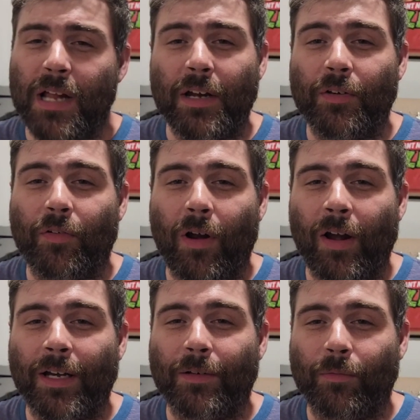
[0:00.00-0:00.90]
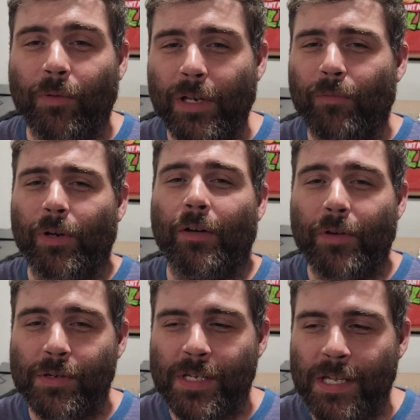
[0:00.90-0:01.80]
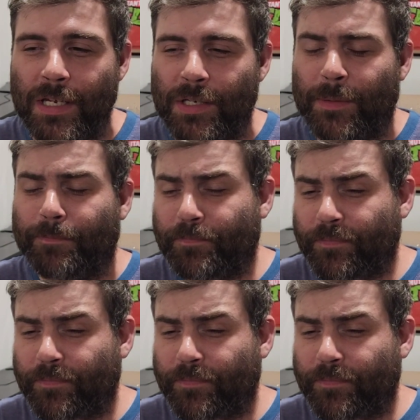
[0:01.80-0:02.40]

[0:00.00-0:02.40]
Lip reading: Psychotronic, whenever you see this,